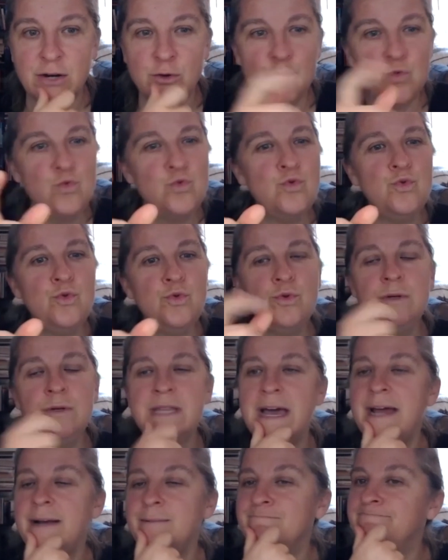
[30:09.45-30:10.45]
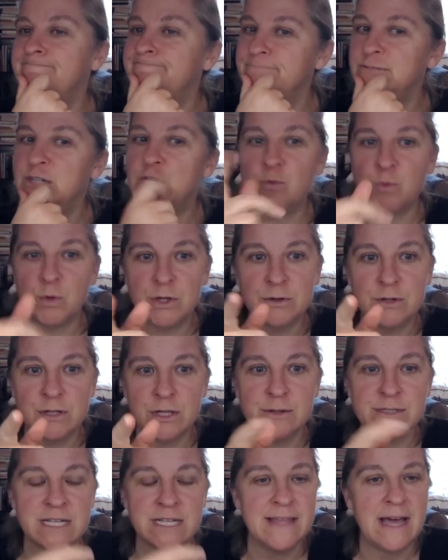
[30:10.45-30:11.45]
Ooh, you're real
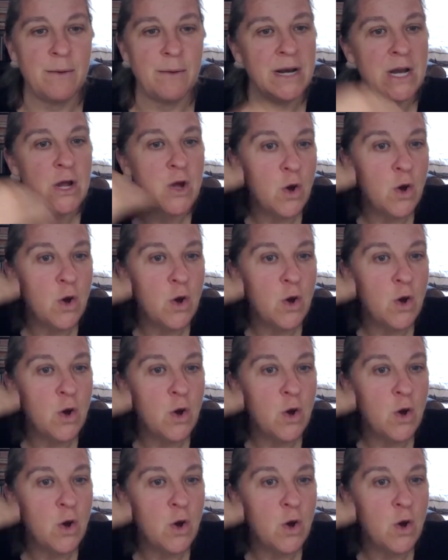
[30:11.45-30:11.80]
close on that one.